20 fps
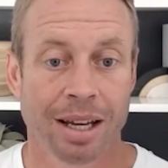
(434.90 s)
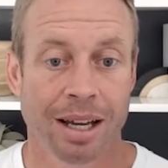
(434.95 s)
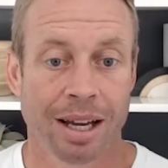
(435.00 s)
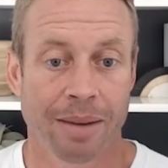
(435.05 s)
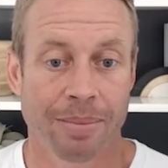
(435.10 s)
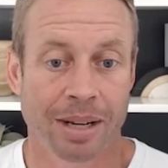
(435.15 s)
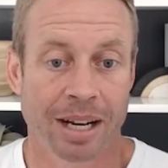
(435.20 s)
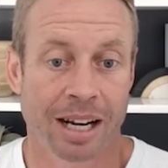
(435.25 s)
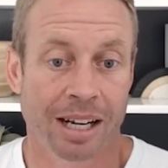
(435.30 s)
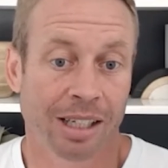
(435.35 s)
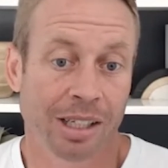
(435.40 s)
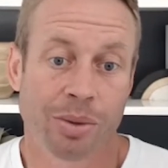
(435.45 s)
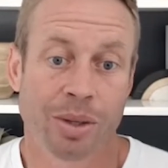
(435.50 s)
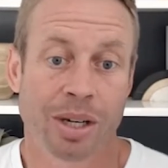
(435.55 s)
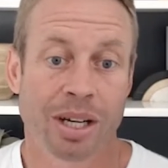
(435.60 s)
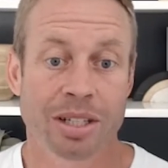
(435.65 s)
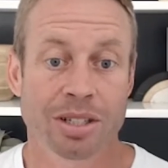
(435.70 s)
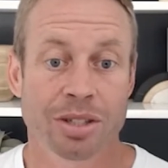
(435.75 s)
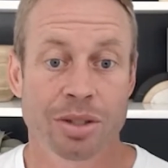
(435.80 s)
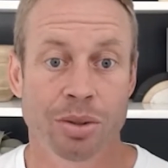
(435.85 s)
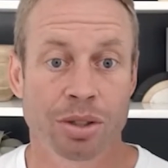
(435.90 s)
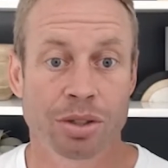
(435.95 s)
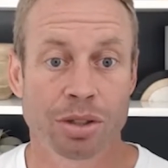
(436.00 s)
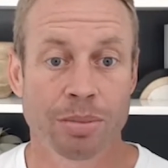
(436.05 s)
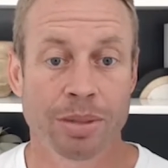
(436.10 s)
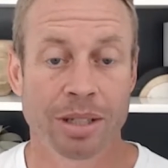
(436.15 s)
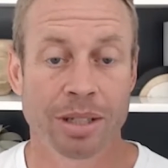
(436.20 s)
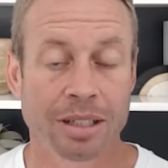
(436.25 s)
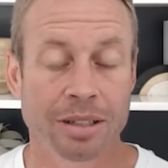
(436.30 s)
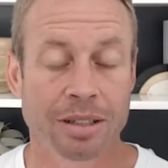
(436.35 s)
I mean, I don't know what else to
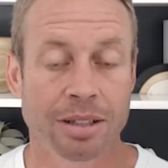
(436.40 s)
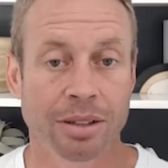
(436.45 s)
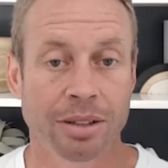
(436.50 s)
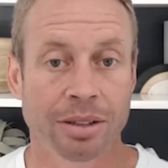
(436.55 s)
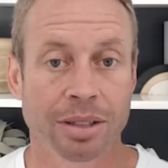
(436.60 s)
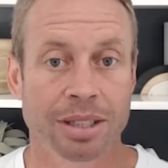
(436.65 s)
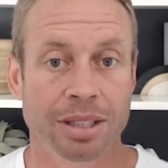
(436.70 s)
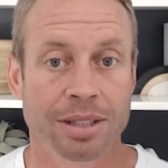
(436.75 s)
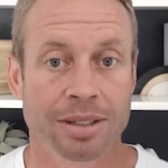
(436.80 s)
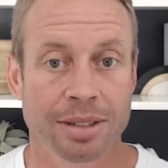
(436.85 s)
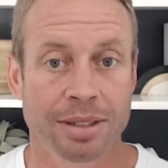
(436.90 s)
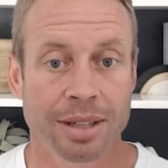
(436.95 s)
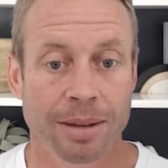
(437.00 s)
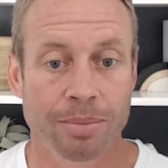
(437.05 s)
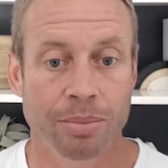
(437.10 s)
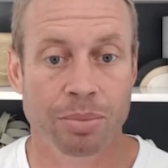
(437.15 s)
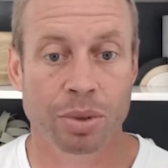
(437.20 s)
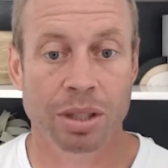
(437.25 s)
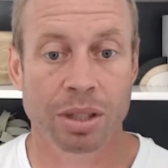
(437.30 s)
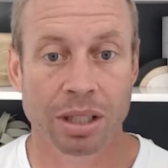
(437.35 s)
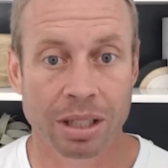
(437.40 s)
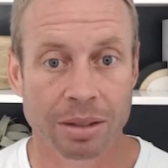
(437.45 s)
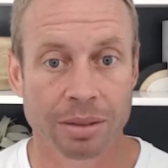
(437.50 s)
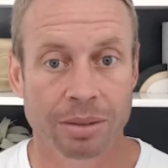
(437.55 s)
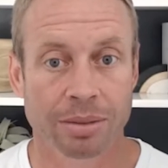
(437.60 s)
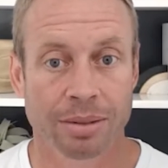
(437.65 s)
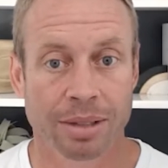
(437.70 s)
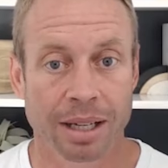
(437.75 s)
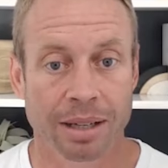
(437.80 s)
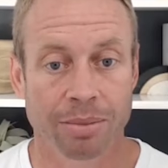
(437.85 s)
attribute it to. It's I
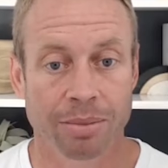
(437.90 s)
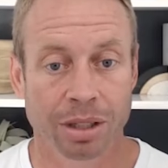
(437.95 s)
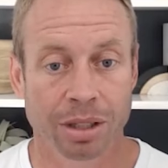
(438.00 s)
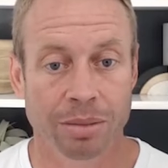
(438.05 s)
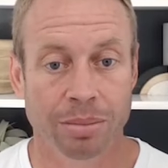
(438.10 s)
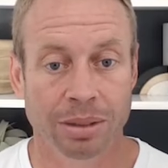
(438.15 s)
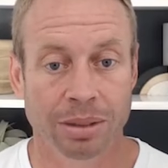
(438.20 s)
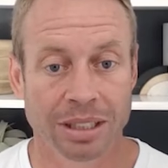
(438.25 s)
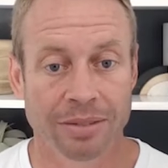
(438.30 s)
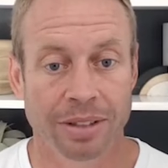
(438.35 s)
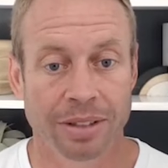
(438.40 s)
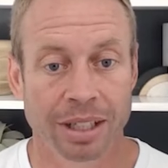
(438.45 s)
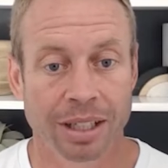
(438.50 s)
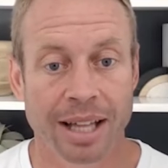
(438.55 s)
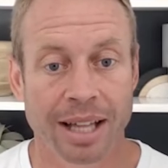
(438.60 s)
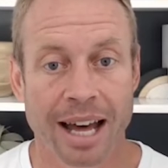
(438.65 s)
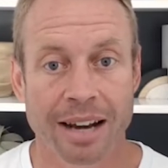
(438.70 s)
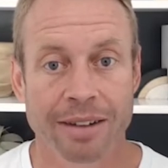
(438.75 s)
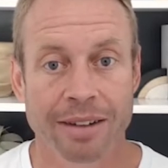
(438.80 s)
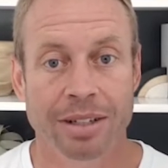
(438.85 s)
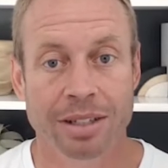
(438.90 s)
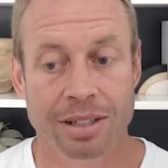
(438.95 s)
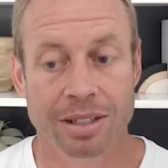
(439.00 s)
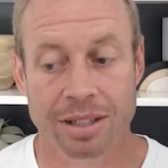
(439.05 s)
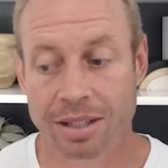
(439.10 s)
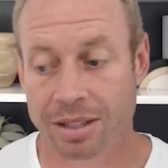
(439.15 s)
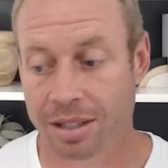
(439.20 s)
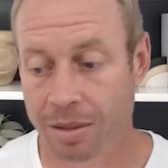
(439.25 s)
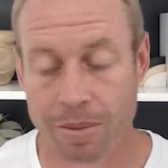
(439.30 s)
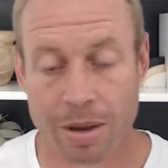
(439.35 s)
really believe that a lot of it is
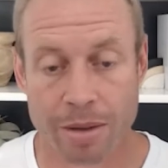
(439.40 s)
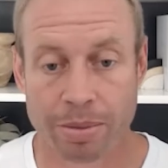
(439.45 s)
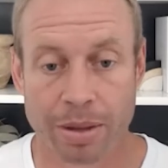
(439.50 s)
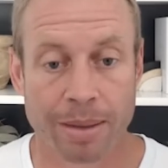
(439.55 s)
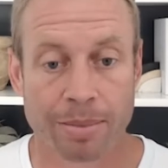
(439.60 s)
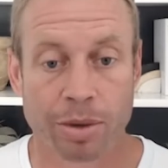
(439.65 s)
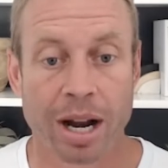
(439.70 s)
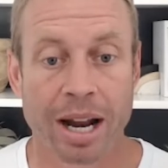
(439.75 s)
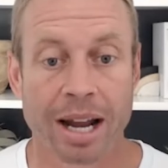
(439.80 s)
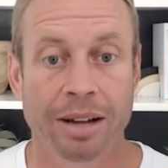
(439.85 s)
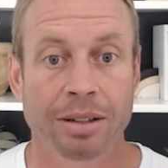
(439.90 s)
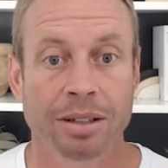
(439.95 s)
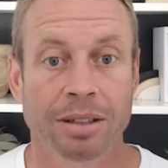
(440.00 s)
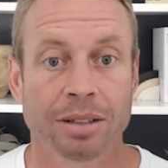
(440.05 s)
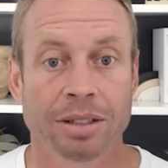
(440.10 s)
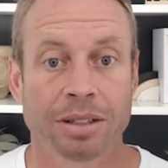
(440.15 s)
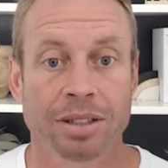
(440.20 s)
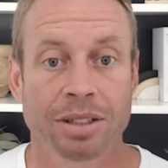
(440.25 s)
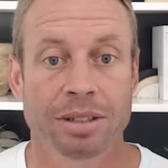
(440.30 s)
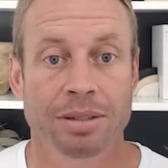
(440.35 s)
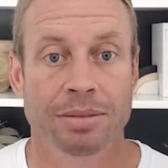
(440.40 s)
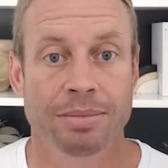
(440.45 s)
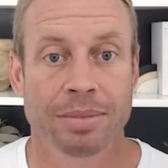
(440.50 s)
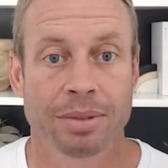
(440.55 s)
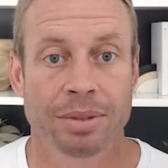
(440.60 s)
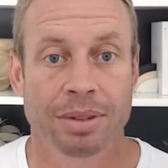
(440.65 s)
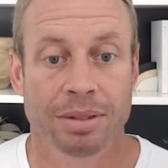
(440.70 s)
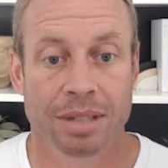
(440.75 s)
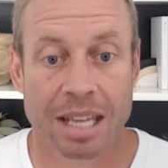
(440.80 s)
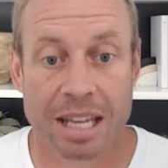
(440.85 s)
because the people I'm around are just
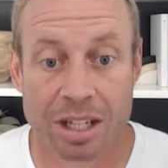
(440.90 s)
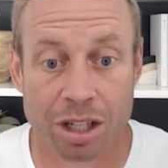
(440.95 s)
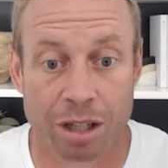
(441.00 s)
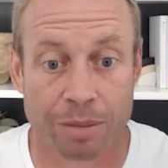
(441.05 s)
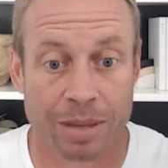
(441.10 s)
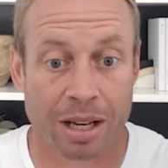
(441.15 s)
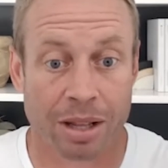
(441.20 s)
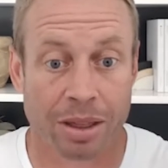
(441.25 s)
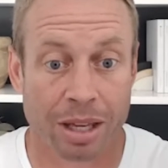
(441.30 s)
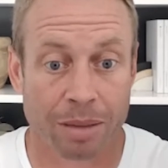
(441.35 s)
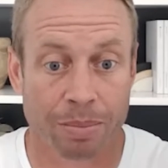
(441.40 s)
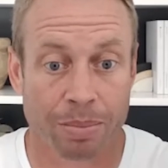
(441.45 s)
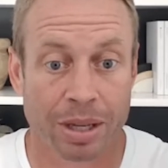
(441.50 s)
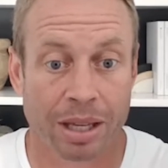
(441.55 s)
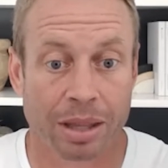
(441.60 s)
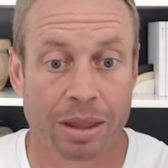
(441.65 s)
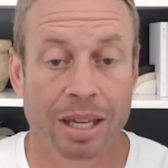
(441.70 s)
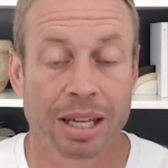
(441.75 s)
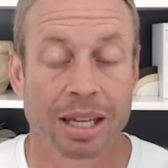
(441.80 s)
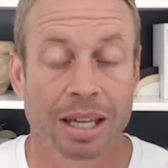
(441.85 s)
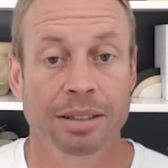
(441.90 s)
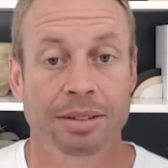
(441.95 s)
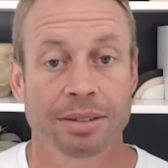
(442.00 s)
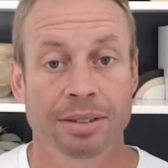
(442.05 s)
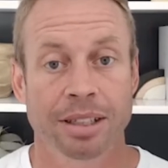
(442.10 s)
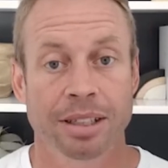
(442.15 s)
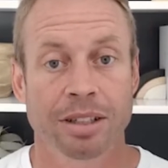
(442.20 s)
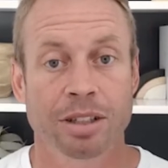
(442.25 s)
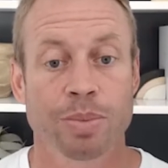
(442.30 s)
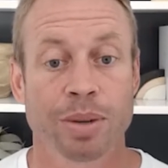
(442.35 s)
teaching me to think big
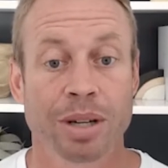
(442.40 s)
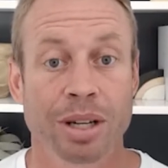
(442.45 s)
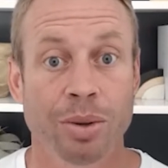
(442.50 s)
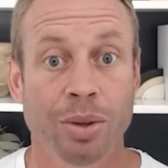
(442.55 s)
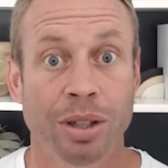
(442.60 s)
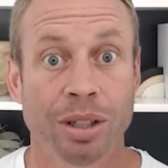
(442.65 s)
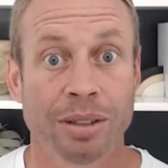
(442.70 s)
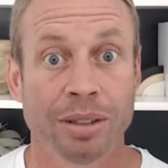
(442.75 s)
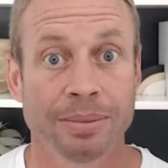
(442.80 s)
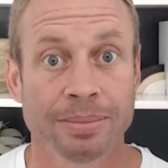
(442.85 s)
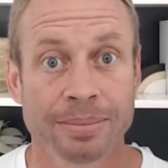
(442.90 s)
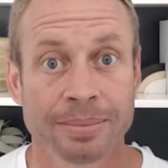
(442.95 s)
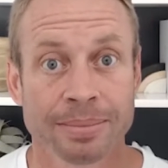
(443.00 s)
things. You know, it's pretty cool.